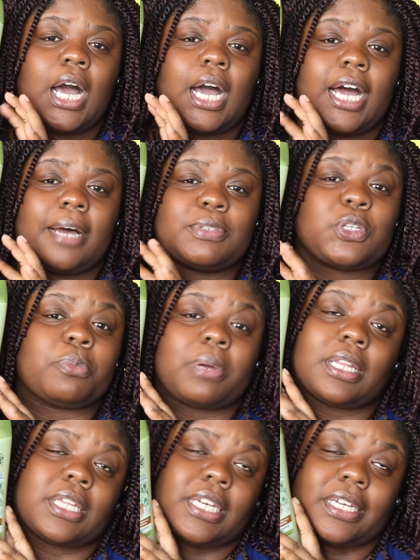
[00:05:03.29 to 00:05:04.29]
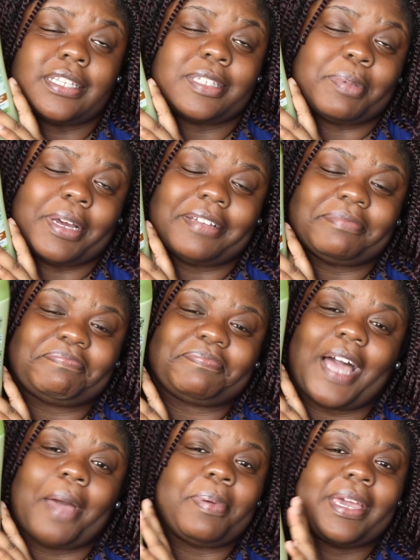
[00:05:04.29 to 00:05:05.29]
So it probably is, but
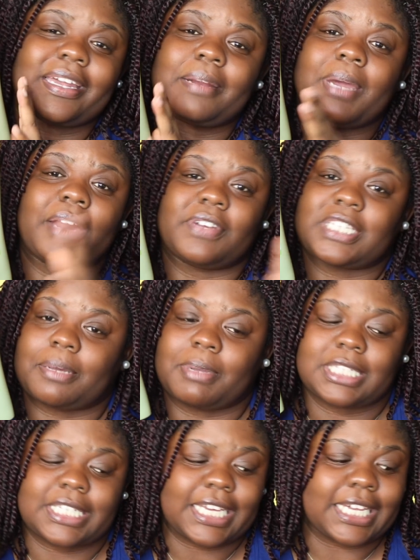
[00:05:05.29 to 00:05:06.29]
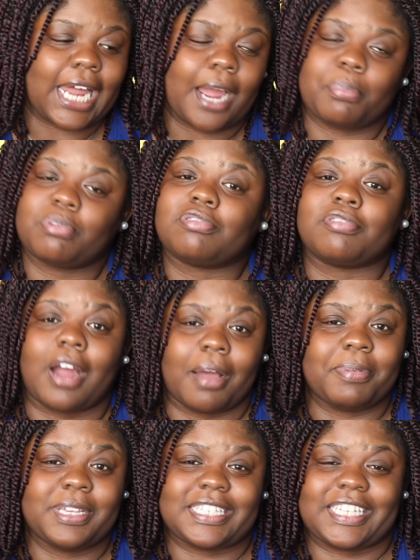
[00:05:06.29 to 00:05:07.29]
I pick it up every time I see it, I
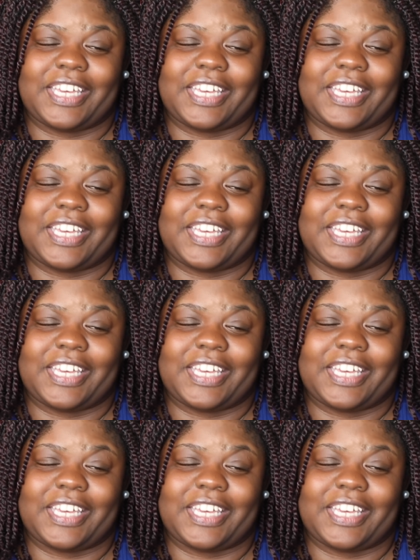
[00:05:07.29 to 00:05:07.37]
promise